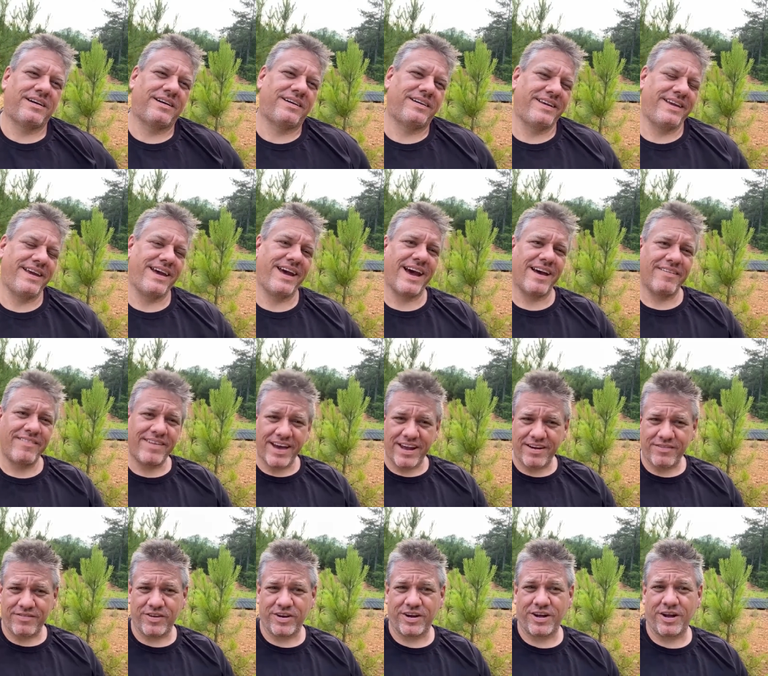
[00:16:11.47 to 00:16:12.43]
Yeah, I've had
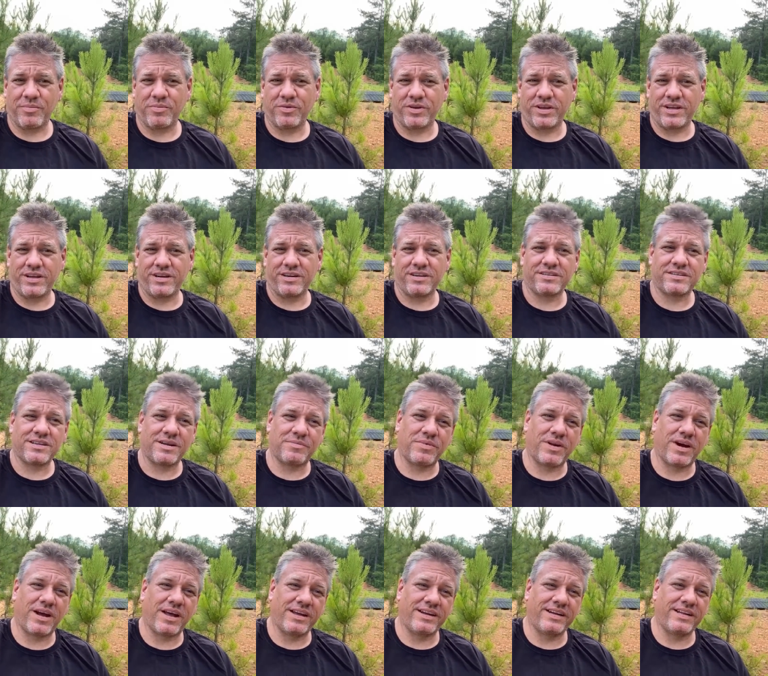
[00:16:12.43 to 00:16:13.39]
it for a couple years. I
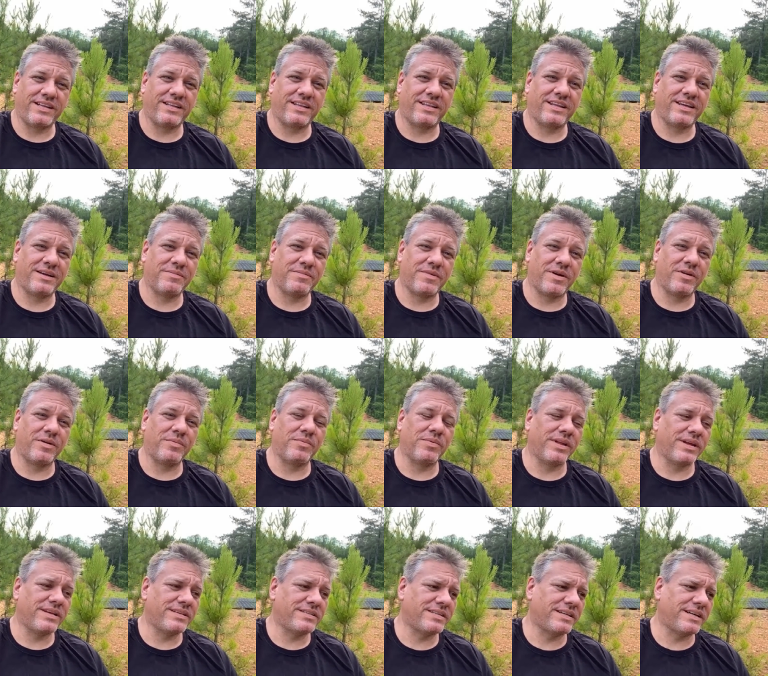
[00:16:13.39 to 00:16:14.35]
probably need to think about
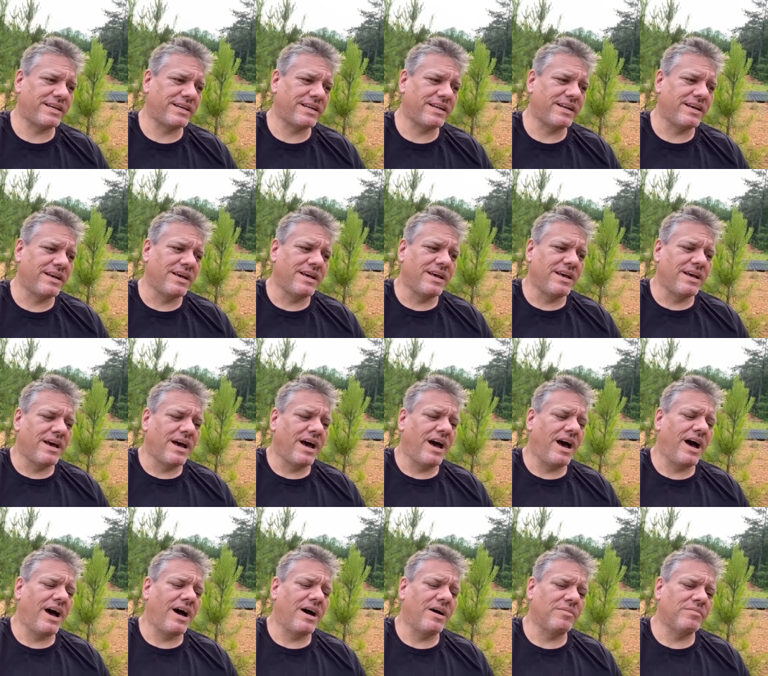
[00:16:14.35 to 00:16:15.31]
replacing it.
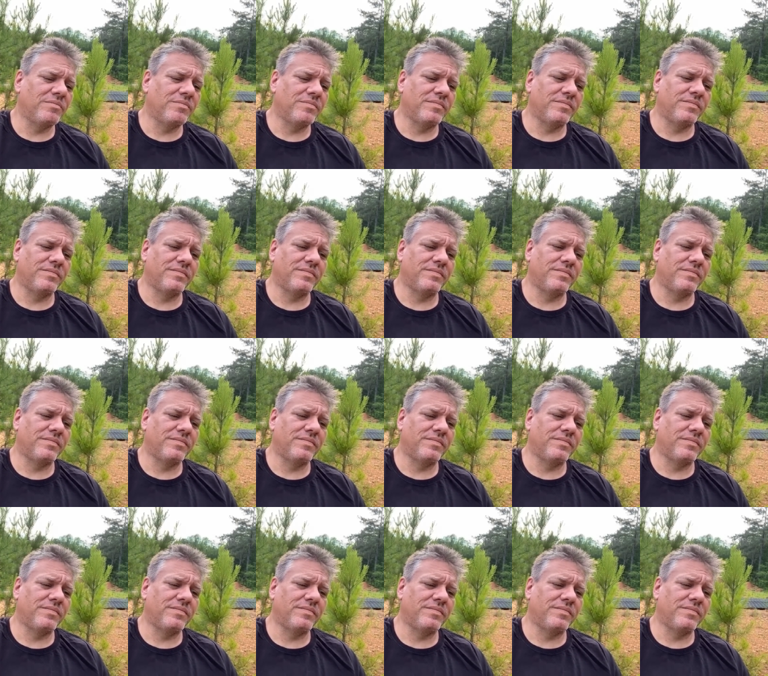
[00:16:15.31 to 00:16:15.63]
One